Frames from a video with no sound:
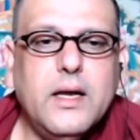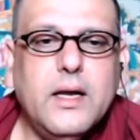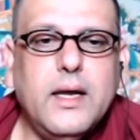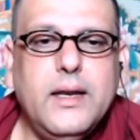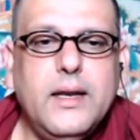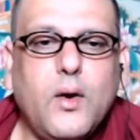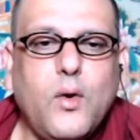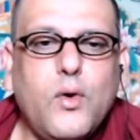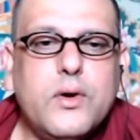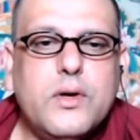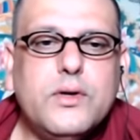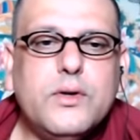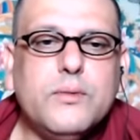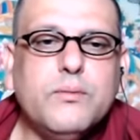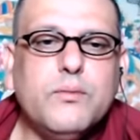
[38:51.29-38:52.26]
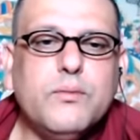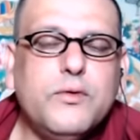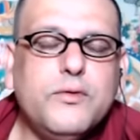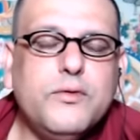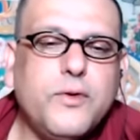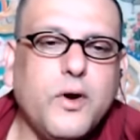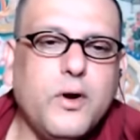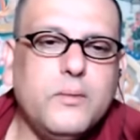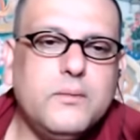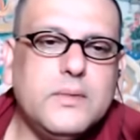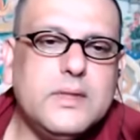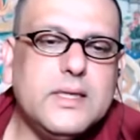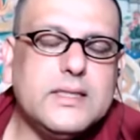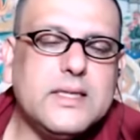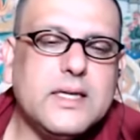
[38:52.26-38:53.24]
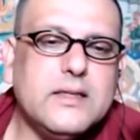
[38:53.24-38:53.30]
in order to move from
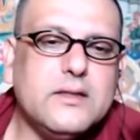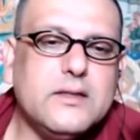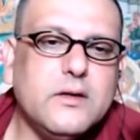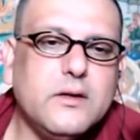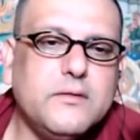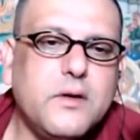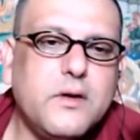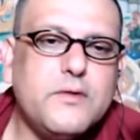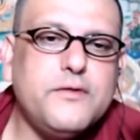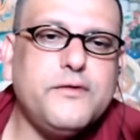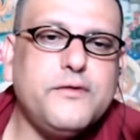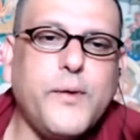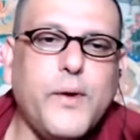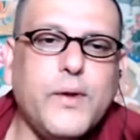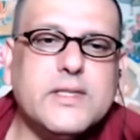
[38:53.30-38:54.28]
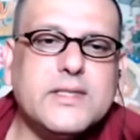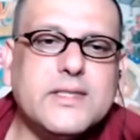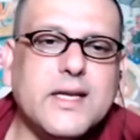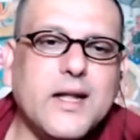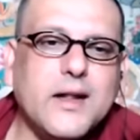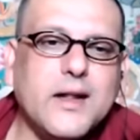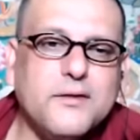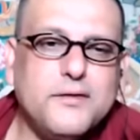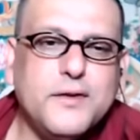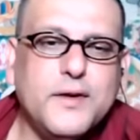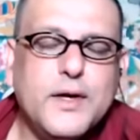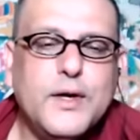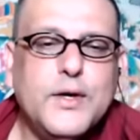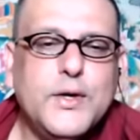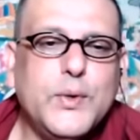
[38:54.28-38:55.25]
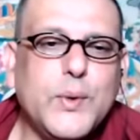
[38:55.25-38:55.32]
the sense of false self
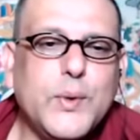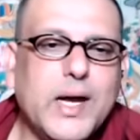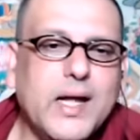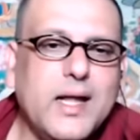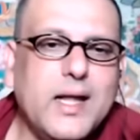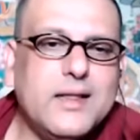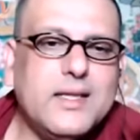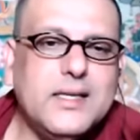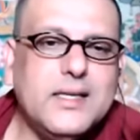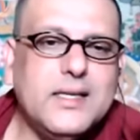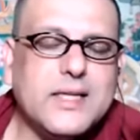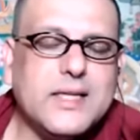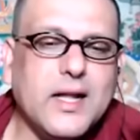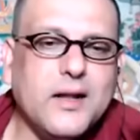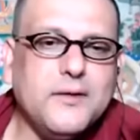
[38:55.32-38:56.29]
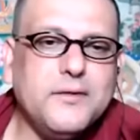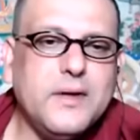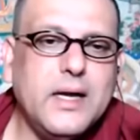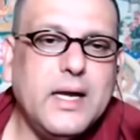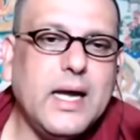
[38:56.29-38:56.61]
to a healthy self,